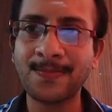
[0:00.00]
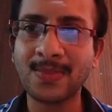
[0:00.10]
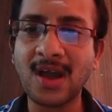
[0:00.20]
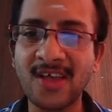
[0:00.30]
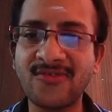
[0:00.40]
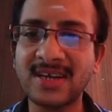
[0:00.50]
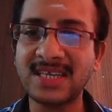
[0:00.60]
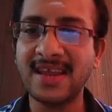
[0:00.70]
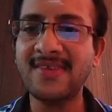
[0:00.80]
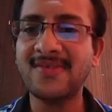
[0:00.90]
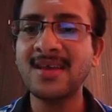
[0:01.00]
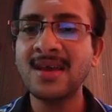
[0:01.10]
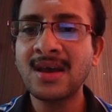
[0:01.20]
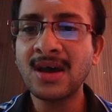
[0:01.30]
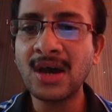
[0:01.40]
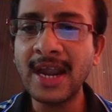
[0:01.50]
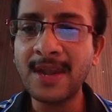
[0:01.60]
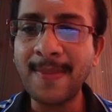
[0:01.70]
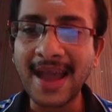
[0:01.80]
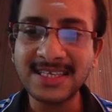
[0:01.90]
cost function is,
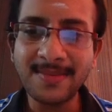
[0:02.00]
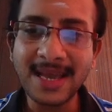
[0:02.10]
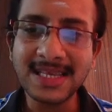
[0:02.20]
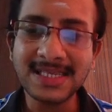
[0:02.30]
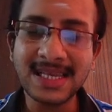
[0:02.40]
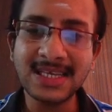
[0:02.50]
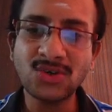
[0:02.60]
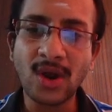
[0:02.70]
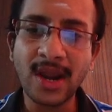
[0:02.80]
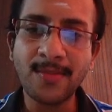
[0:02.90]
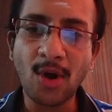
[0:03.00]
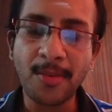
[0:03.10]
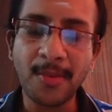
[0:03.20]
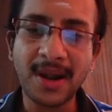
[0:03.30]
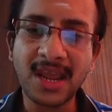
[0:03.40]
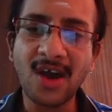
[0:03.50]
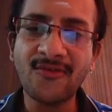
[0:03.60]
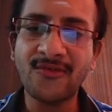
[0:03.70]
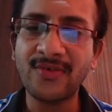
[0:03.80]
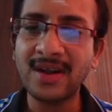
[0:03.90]
it maximizes the joint probability of
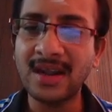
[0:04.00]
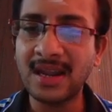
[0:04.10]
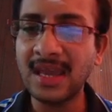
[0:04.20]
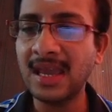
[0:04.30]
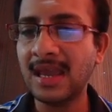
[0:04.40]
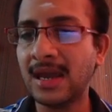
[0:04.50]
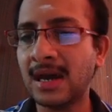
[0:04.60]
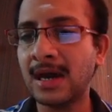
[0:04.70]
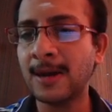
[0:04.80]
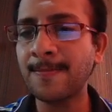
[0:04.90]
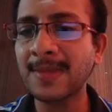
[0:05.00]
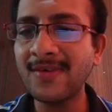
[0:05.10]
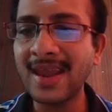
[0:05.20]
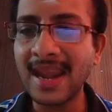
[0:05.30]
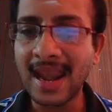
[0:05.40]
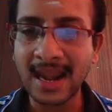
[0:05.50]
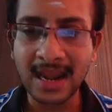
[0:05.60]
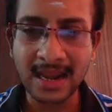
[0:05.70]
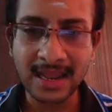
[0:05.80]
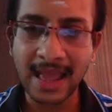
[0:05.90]
d given
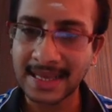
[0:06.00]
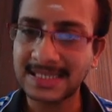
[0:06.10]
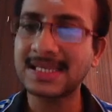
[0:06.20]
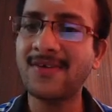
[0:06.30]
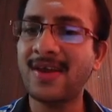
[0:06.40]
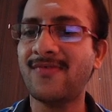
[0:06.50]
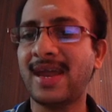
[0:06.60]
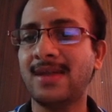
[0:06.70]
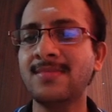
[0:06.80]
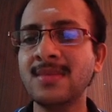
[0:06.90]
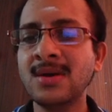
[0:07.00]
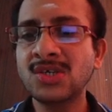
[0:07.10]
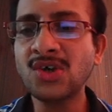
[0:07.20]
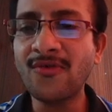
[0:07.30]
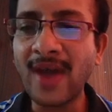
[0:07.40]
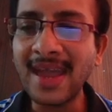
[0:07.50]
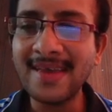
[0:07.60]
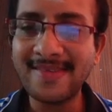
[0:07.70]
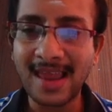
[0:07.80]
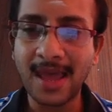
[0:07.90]
x given y. So y
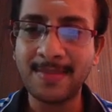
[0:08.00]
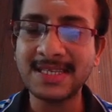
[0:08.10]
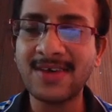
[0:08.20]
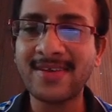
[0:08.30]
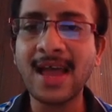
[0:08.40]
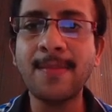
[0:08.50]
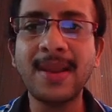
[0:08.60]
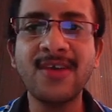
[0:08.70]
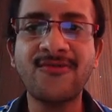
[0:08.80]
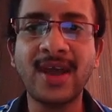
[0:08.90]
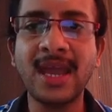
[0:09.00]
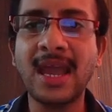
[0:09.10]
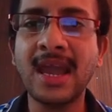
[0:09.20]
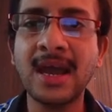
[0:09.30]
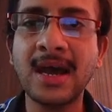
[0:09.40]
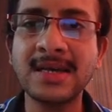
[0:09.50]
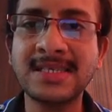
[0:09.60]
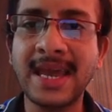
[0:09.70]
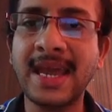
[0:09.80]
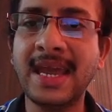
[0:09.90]
is the label. So for example, if I
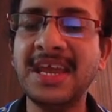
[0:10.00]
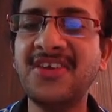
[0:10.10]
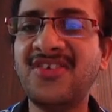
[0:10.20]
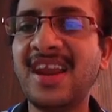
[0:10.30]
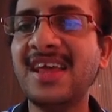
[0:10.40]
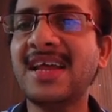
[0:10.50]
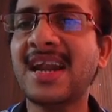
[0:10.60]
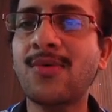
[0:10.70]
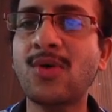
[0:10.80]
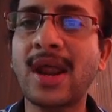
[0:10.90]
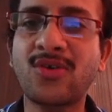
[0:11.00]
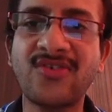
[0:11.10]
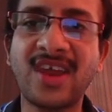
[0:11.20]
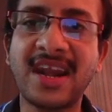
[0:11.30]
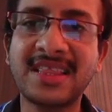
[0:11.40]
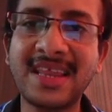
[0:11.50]
say initially that I would like to generate